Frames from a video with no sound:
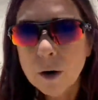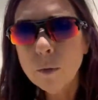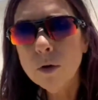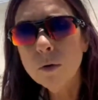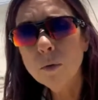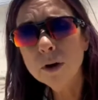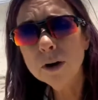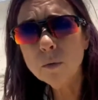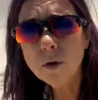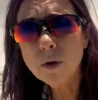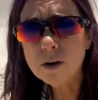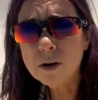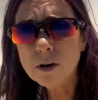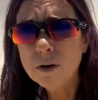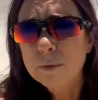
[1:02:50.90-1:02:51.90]
there, I won't
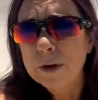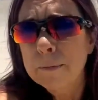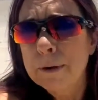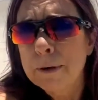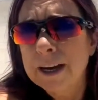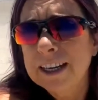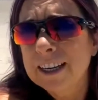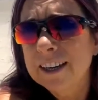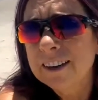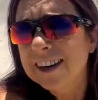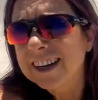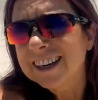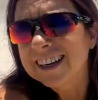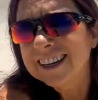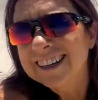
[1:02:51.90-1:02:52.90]
want to walk all the way back
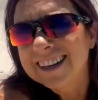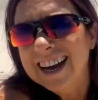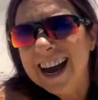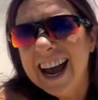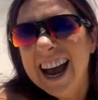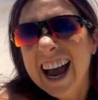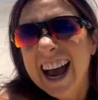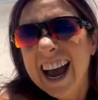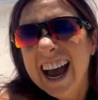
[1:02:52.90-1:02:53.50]
here again.